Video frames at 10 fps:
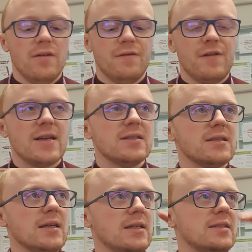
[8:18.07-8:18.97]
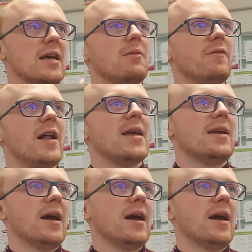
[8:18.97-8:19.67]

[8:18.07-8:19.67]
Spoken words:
and Flint in the same valley,